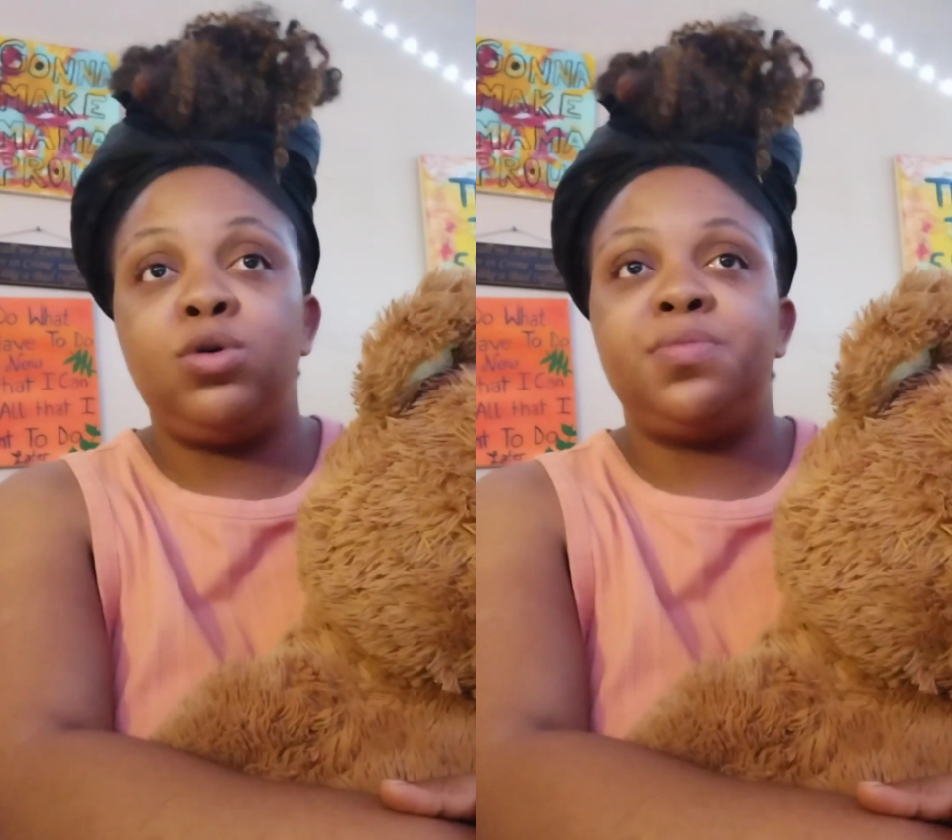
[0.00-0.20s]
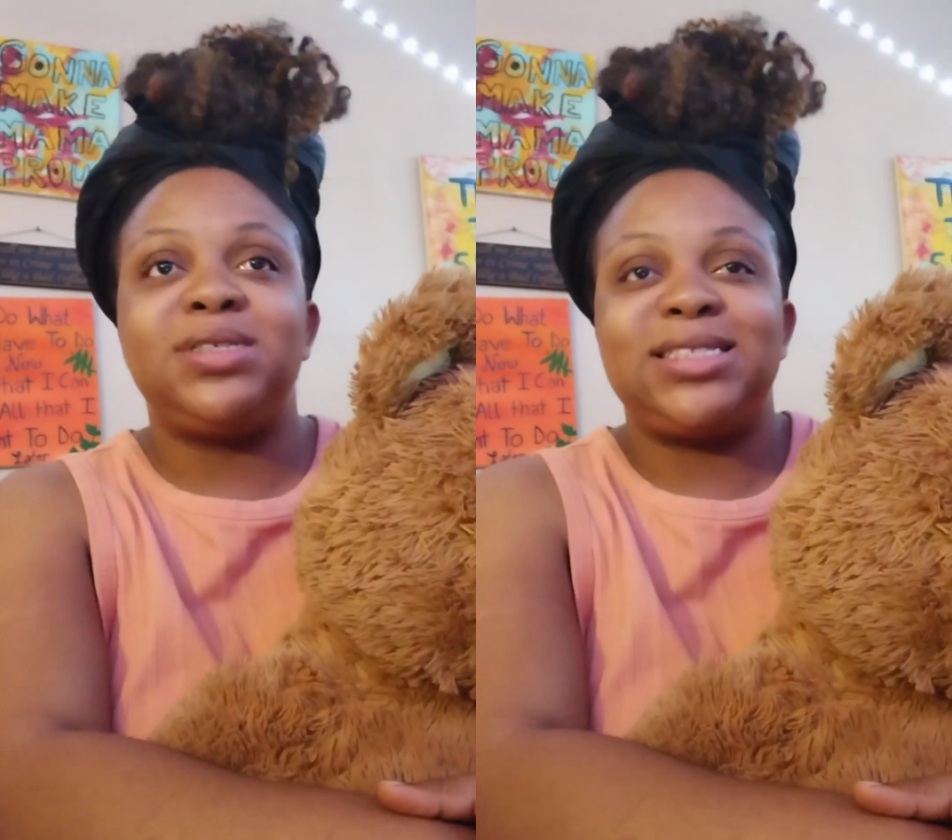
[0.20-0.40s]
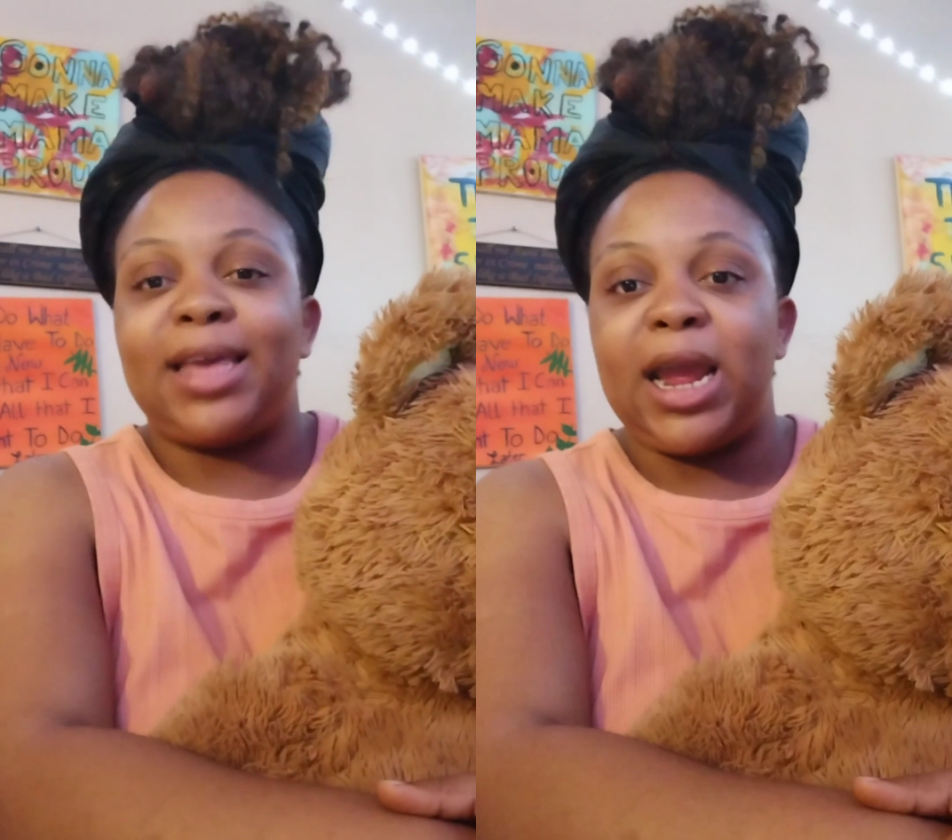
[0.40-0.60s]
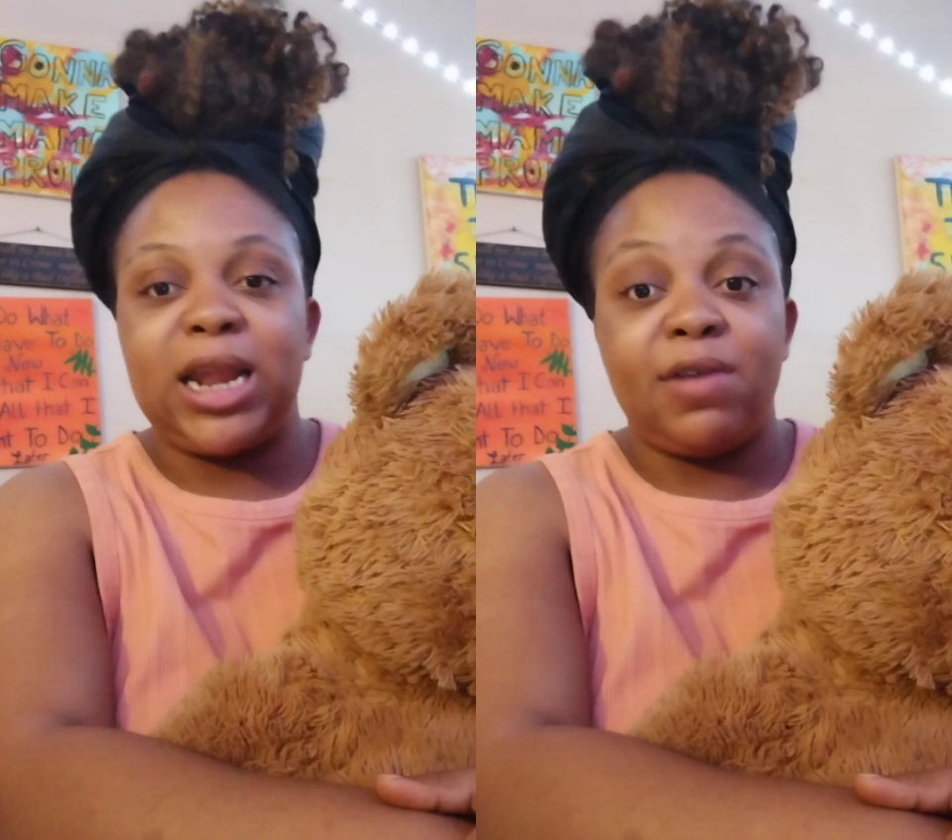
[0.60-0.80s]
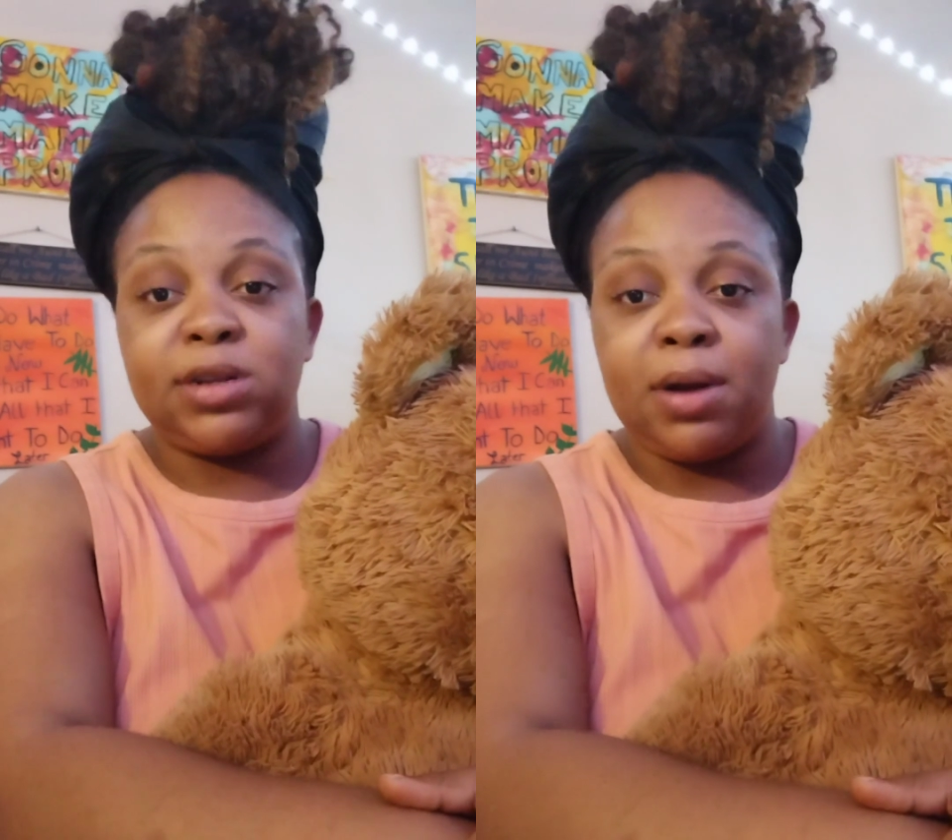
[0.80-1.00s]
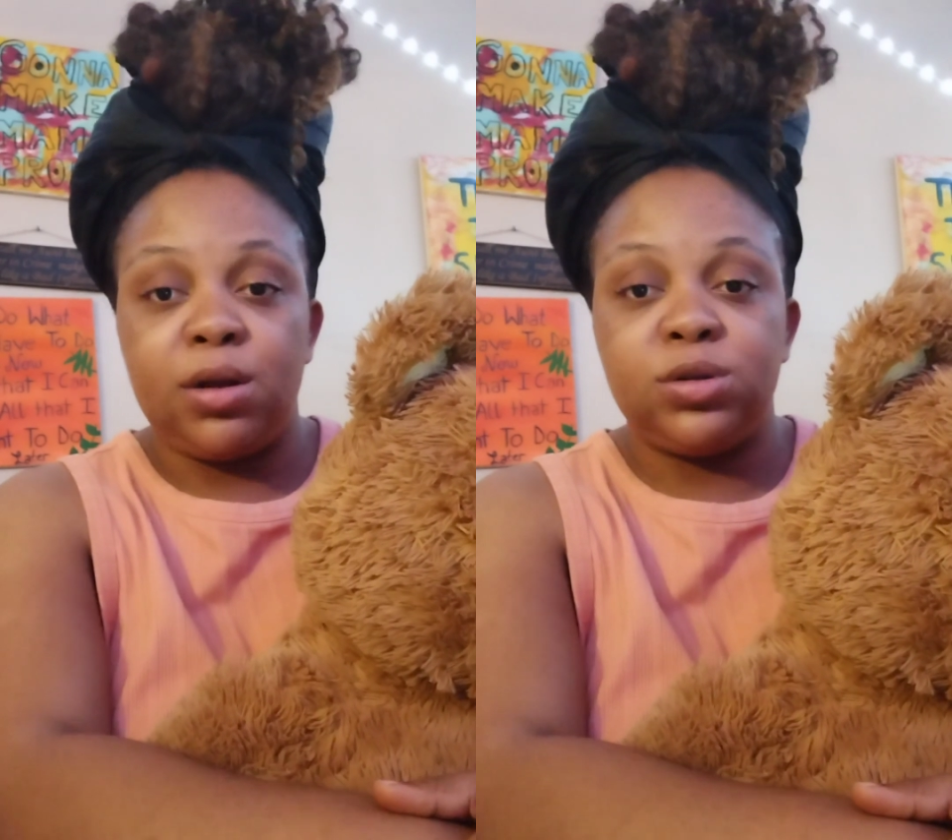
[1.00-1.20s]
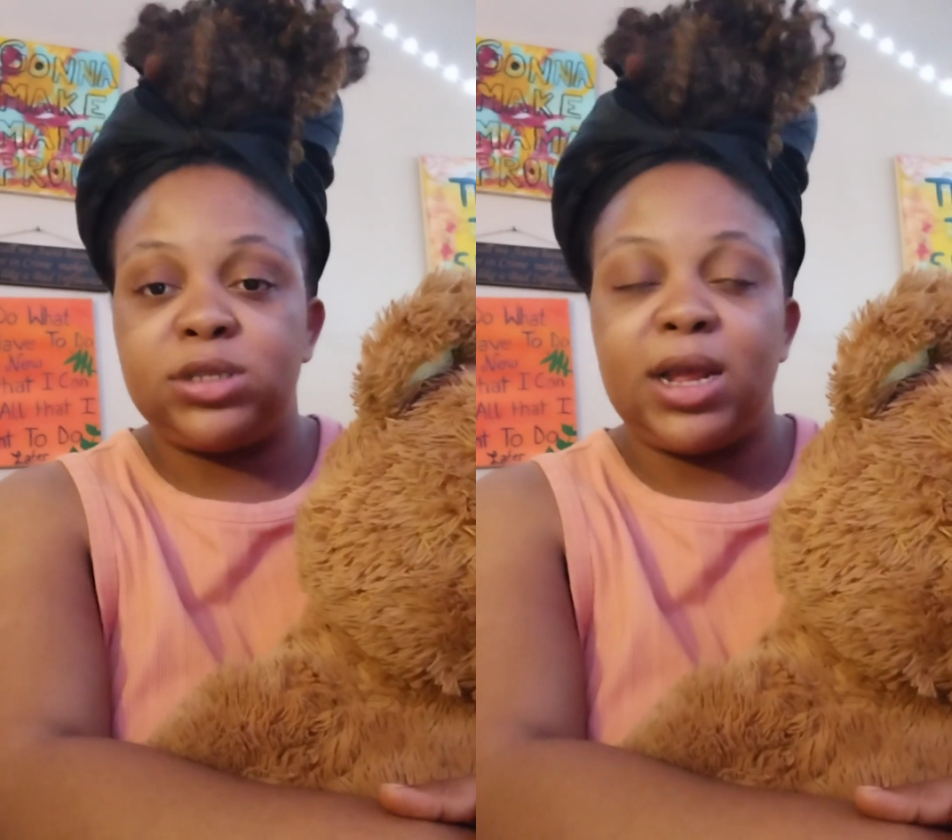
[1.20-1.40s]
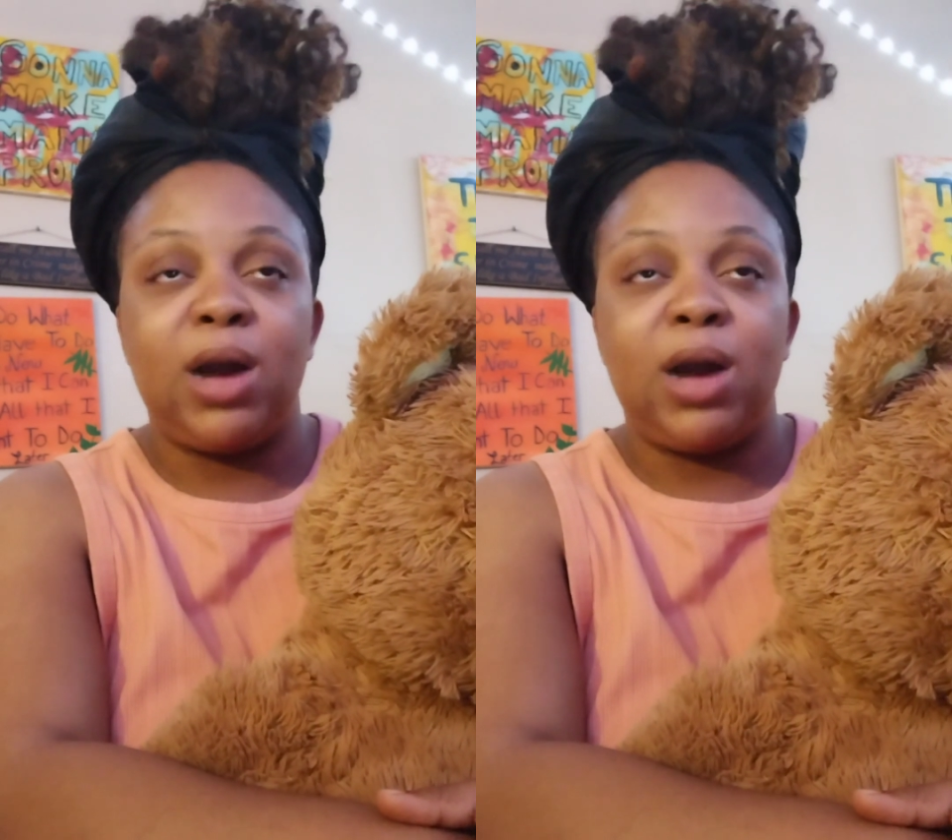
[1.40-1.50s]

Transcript: would be scared every time